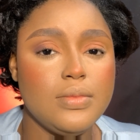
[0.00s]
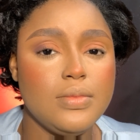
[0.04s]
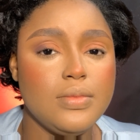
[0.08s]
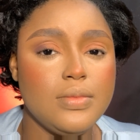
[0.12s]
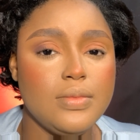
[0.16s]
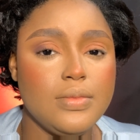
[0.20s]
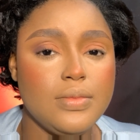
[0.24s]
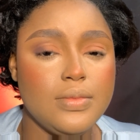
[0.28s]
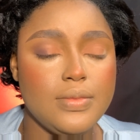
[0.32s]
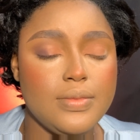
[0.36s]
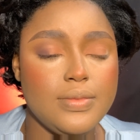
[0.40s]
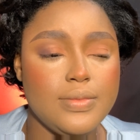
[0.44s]

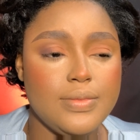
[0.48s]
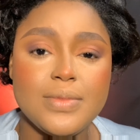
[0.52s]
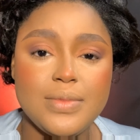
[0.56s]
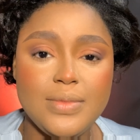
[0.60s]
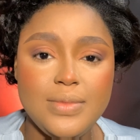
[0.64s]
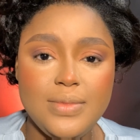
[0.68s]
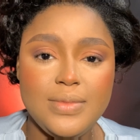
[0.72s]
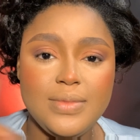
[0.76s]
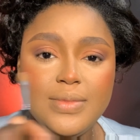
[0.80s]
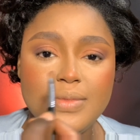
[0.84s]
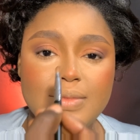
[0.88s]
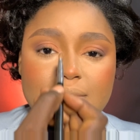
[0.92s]
So
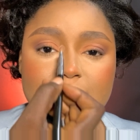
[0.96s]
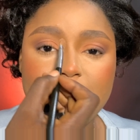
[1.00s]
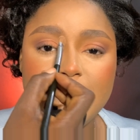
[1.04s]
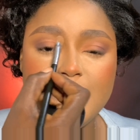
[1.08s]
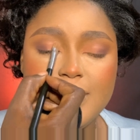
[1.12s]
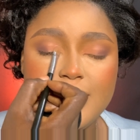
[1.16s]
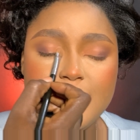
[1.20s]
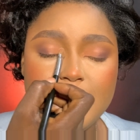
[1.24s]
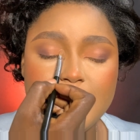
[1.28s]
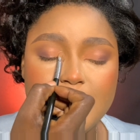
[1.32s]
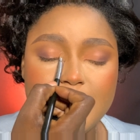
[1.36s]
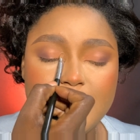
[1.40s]
just to
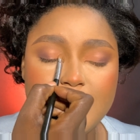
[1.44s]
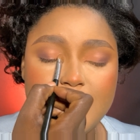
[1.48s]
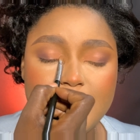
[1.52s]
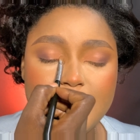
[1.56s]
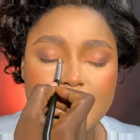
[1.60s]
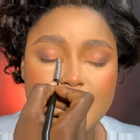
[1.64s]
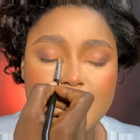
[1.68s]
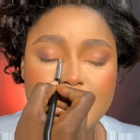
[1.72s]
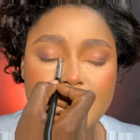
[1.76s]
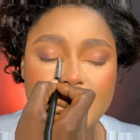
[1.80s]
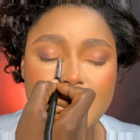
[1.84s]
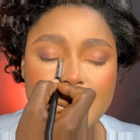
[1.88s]
keep it
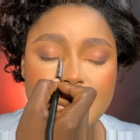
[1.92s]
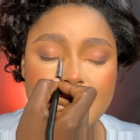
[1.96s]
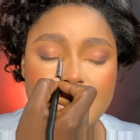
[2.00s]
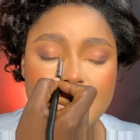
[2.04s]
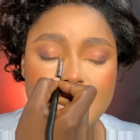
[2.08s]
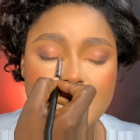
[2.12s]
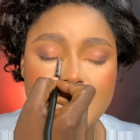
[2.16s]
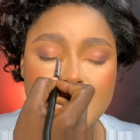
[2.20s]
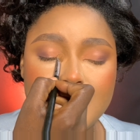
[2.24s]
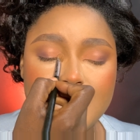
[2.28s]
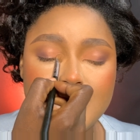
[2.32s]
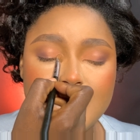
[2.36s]
in shape, you
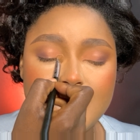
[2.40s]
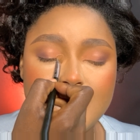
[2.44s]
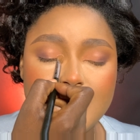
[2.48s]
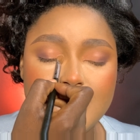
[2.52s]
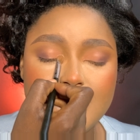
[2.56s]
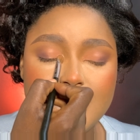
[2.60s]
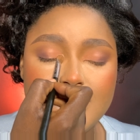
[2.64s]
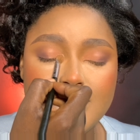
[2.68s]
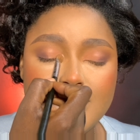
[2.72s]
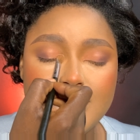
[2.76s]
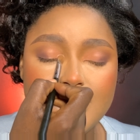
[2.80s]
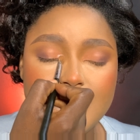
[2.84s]
can
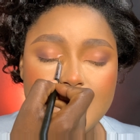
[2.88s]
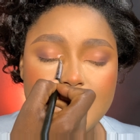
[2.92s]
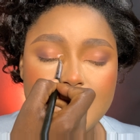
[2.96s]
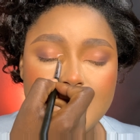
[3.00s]
see that.